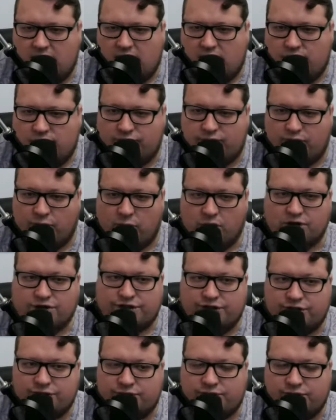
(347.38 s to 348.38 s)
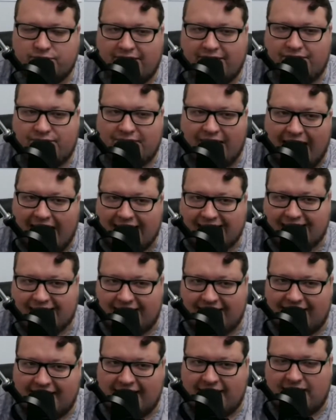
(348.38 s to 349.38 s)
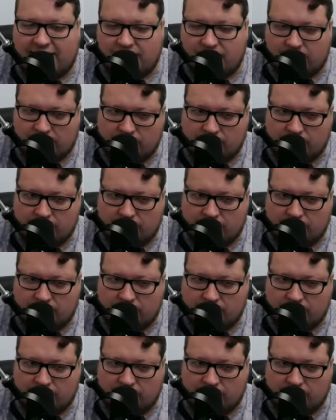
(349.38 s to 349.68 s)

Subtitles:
Force you to get vaccinated if